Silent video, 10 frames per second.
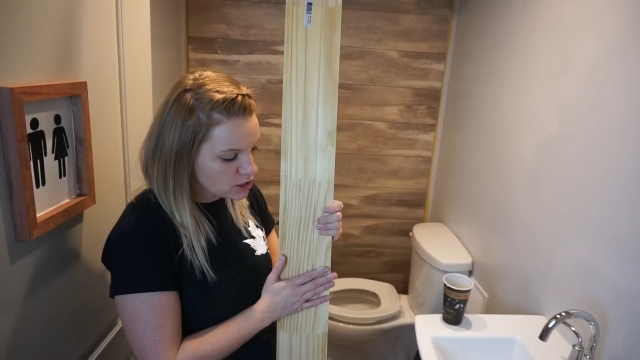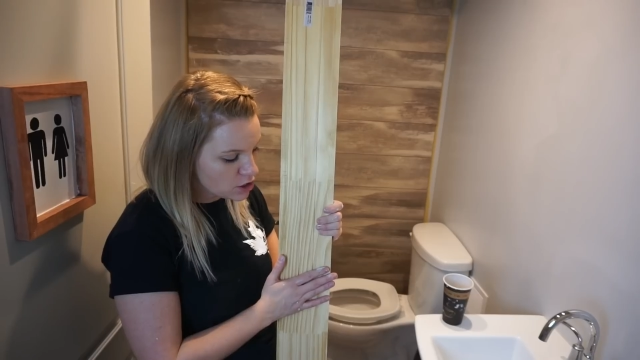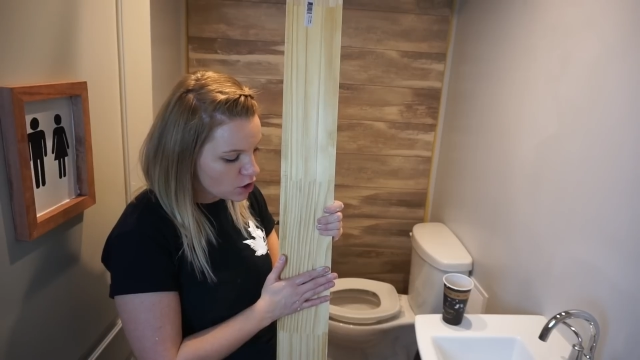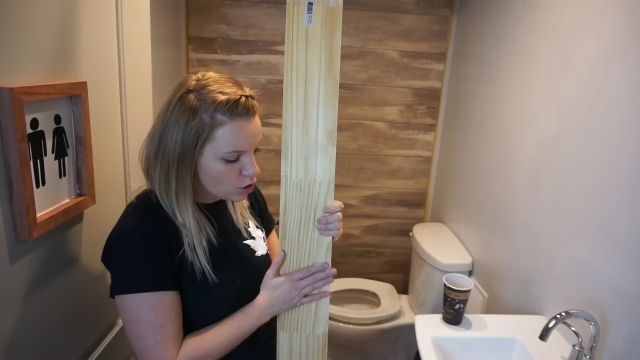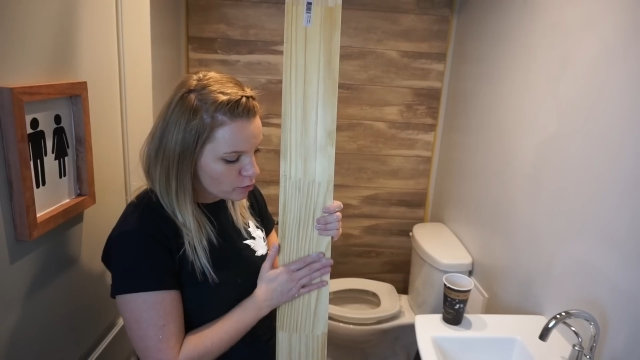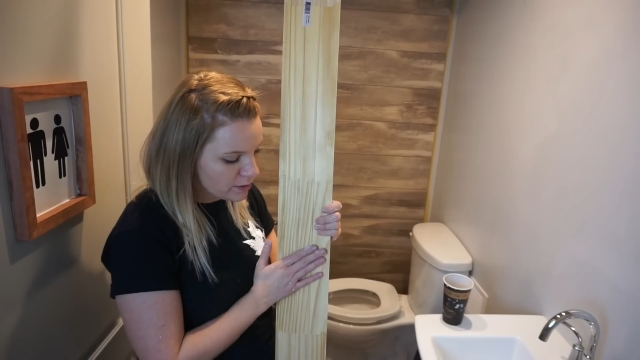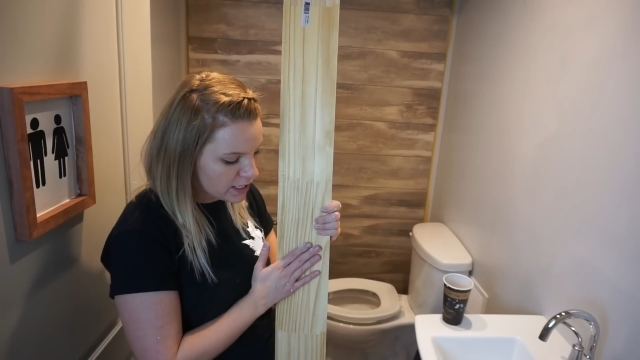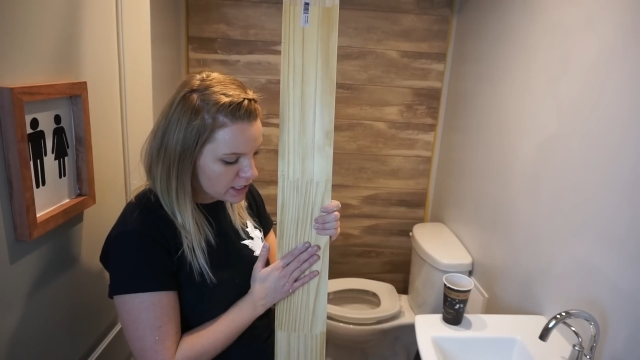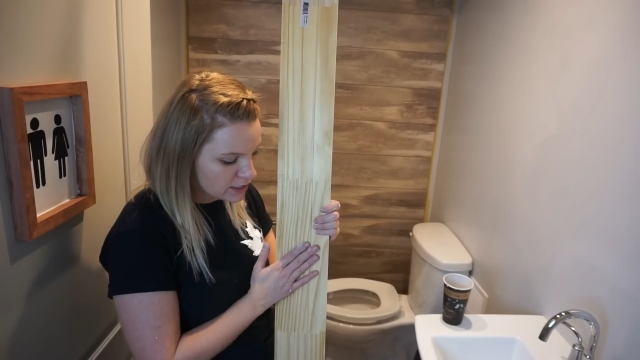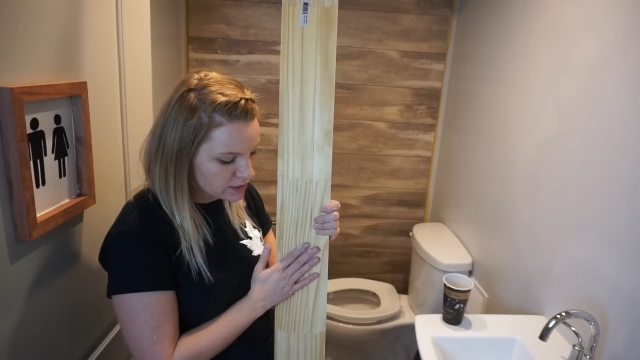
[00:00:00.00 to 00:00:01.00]
to go
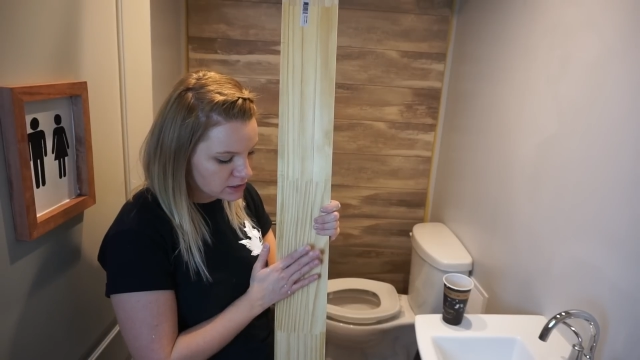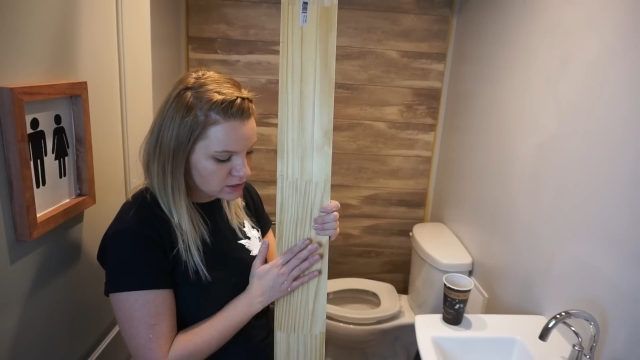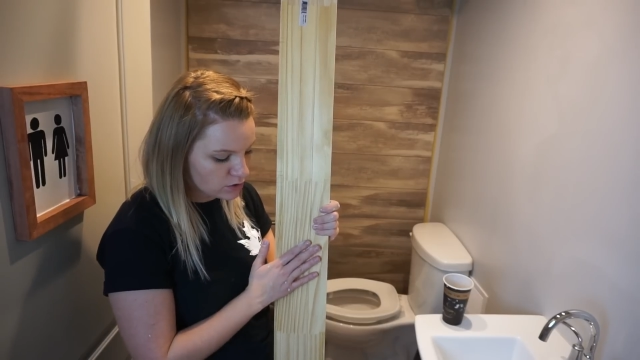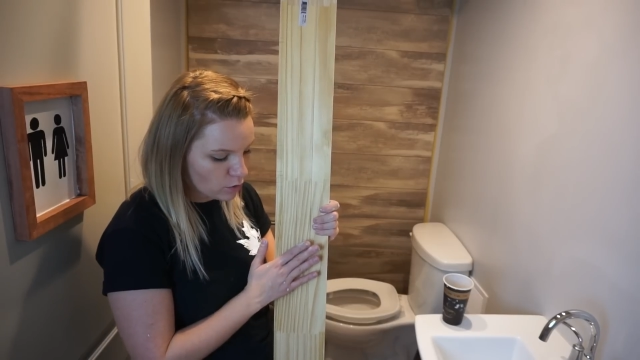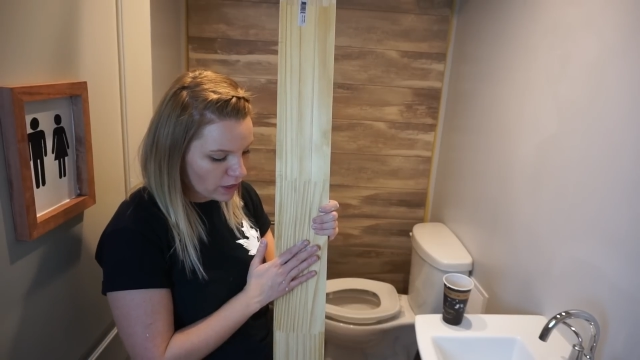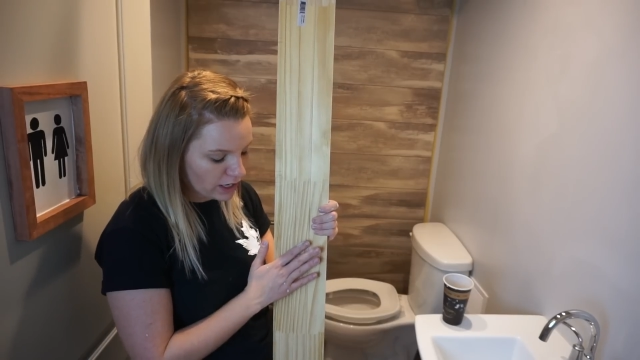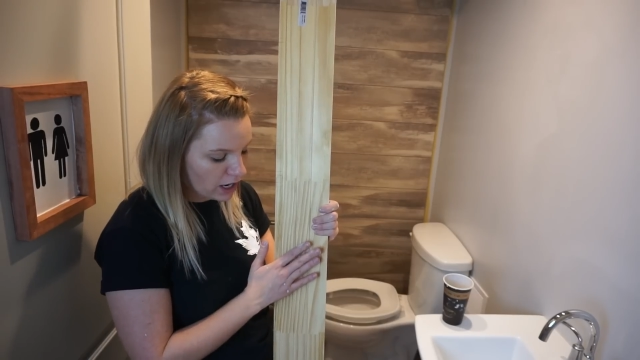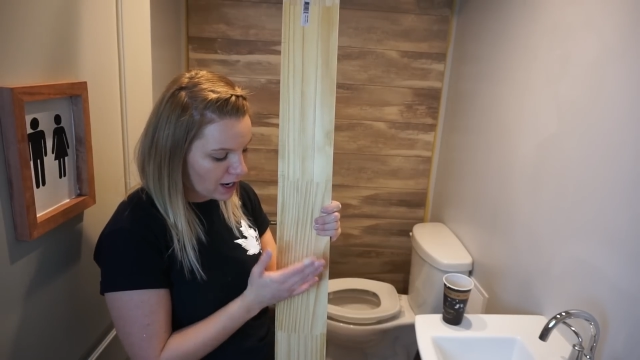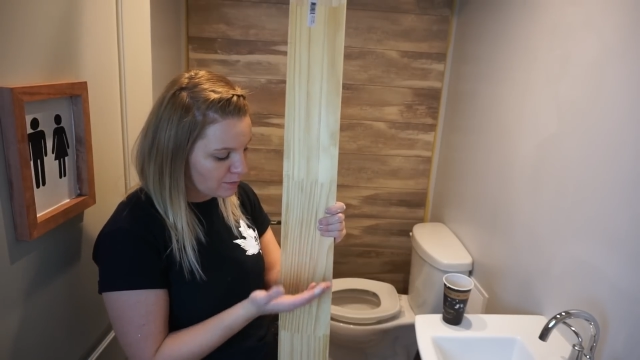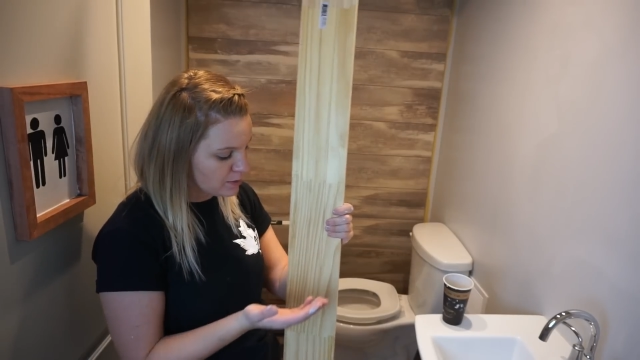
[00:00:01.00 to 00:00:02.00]
because go that
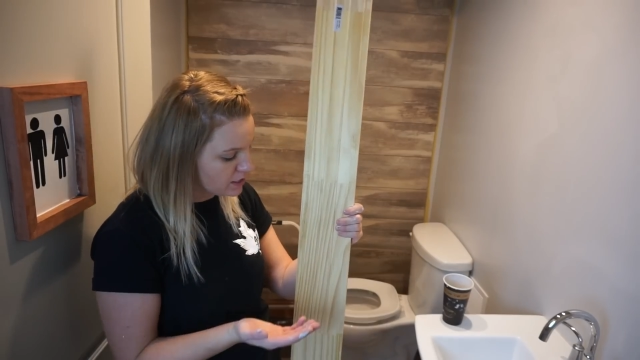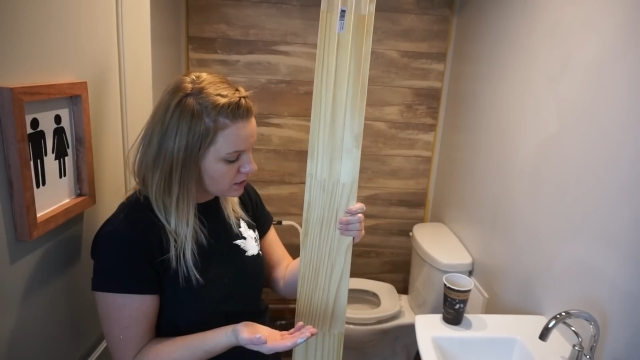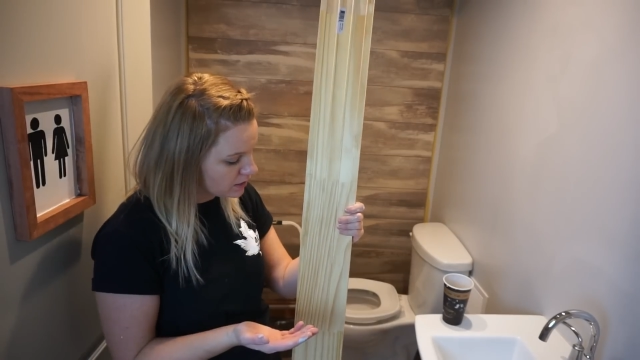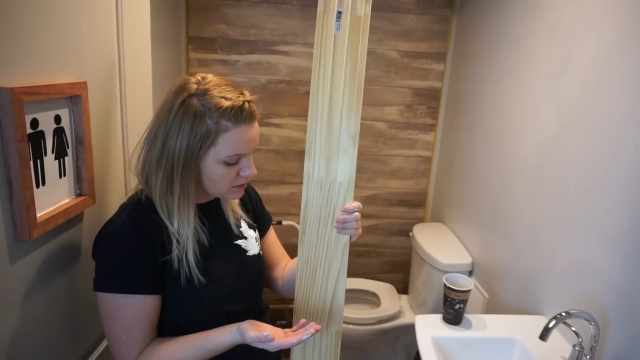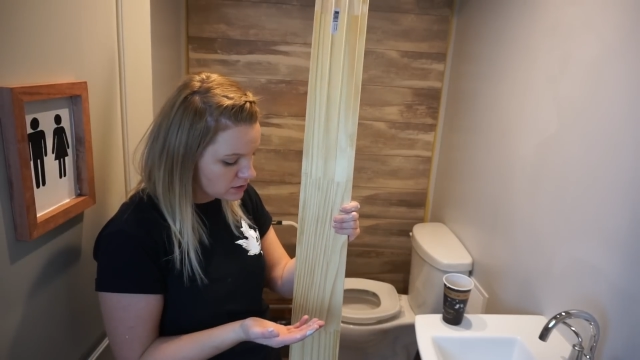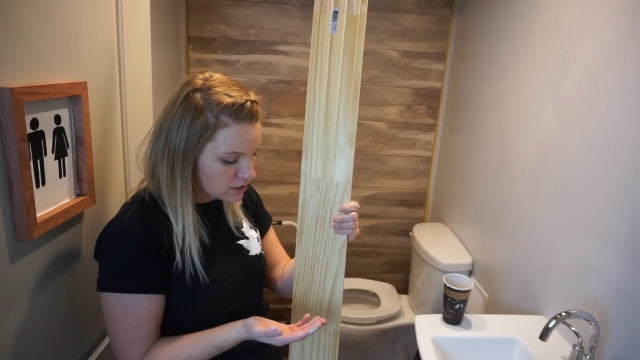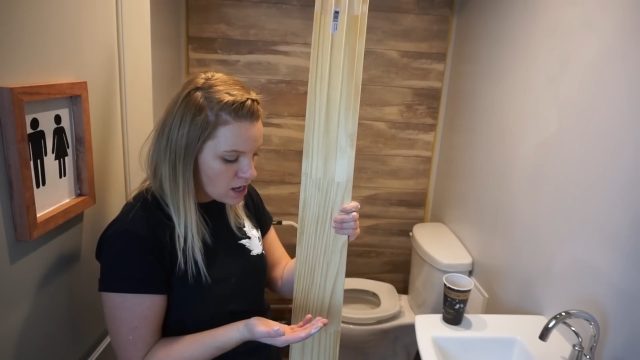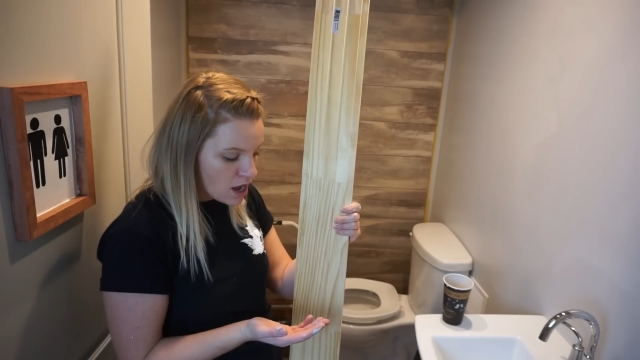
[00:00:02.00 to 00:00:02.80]
high because